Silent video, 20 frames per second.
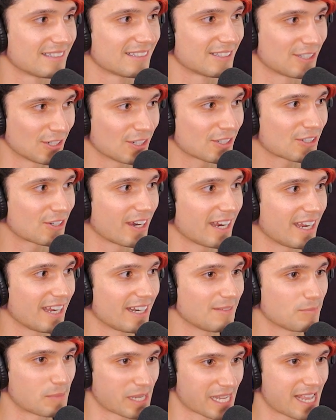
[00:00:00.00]
3rd
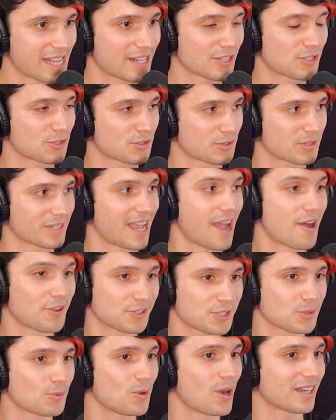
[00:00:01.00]
grade, my
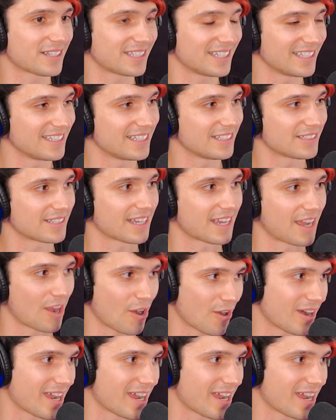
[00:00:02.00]
counselor walked in and he's like, "All